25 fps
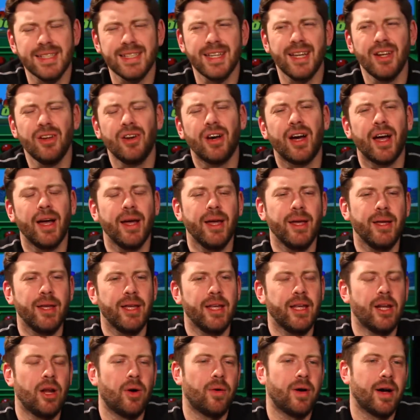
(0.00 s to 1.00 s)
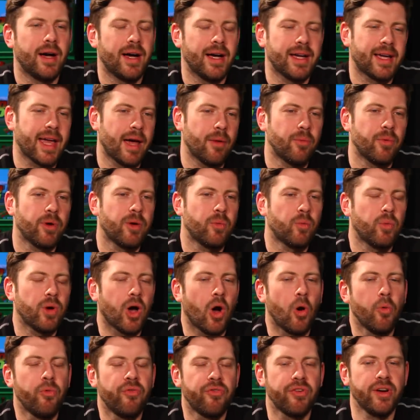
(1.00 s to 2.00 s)
that's it. Look, you know, again, we, we
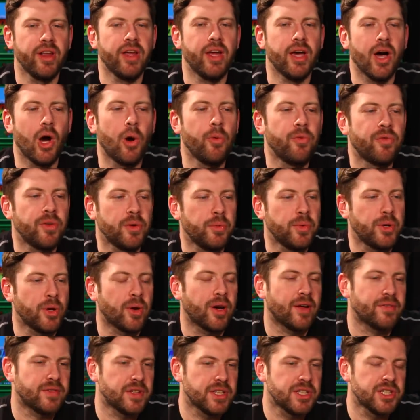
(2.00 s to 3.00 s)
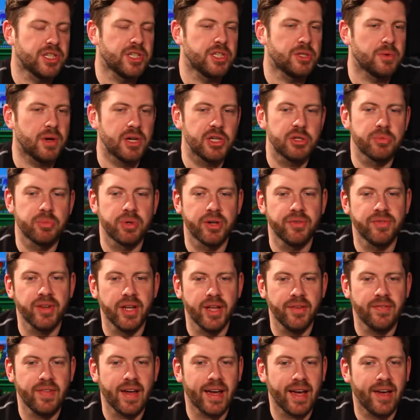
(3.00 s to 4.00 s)
hopefully hopefully we don't have this situation, but if
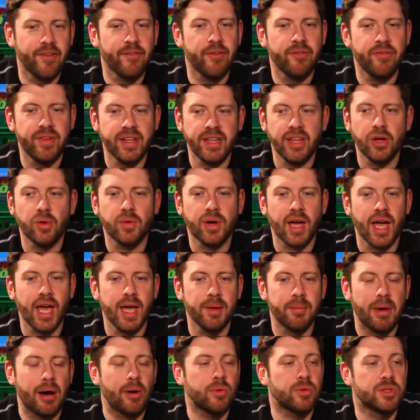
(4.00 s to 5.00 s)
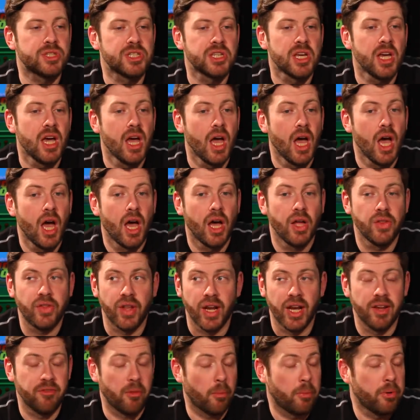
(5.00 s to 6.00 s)
if, that, if a video came out
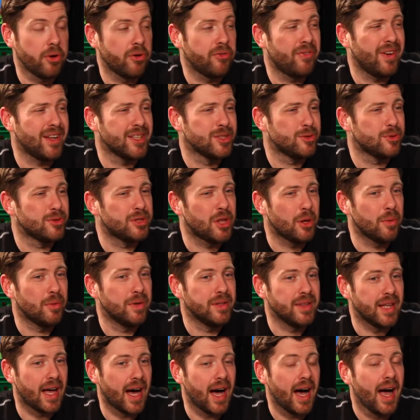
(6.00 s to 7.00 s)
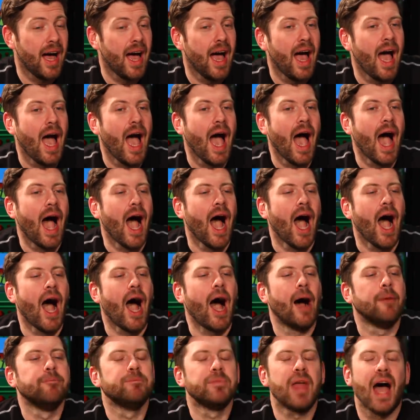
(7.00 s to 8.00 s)
that Liverpool fans were doing that.
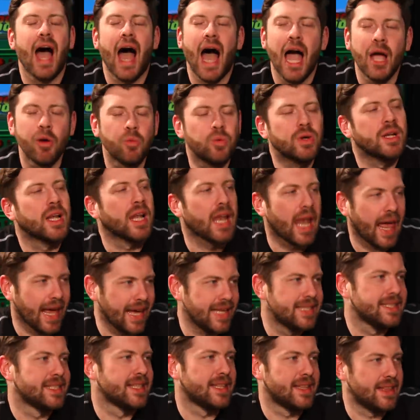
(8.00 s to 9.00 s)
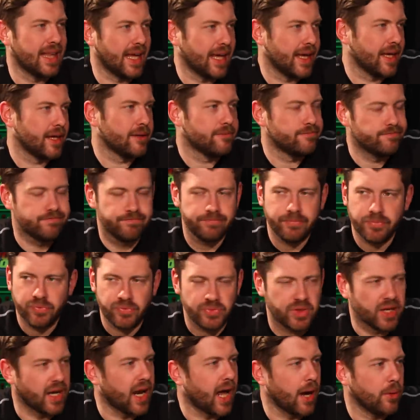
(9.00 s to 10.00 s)
I would like to think
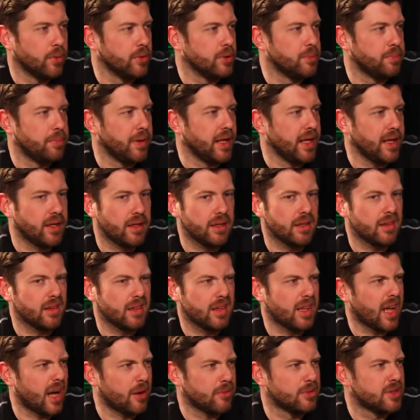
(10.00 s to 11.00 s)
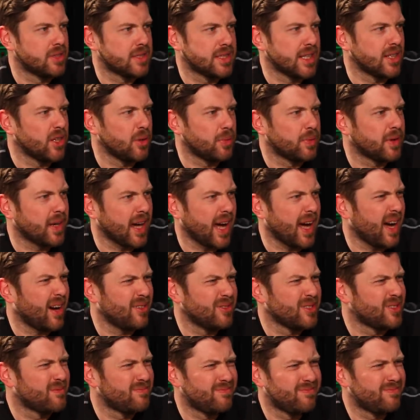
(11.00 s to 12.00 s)
that I would be I would stand up. I
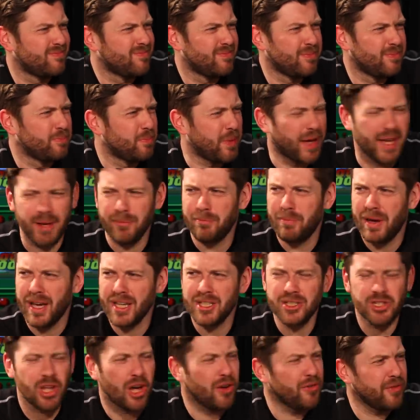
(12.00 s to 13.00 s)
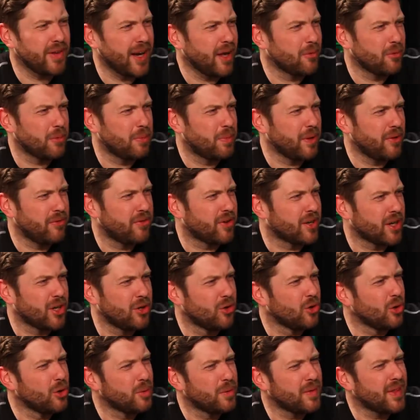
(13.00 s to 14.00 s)
would be pissed off and I would be fucking
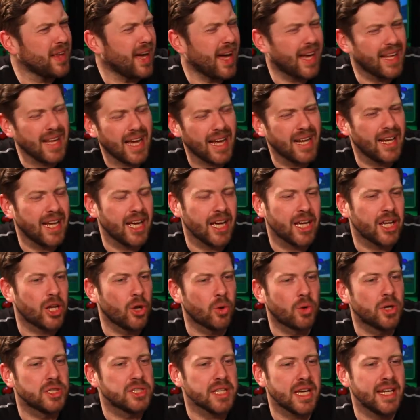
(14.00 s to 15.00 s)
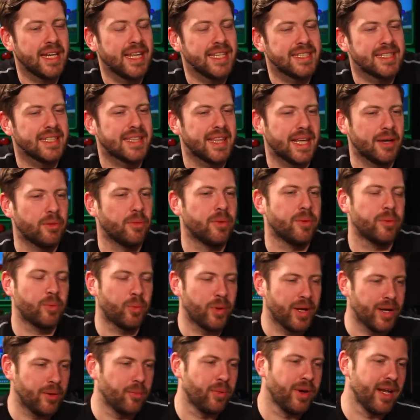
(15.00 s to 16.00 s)
annoyed with it. And, and, you know, because and here's the thing:
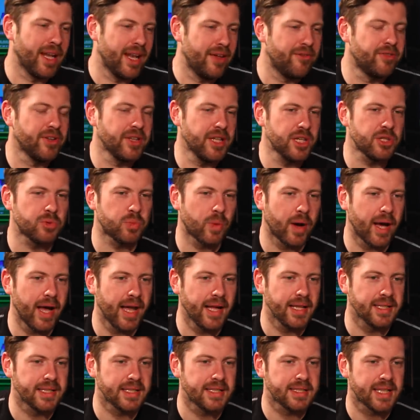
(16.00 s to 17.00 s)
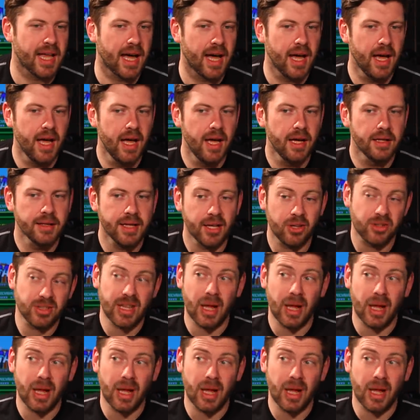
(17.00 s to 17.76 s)
we we live in this world is that that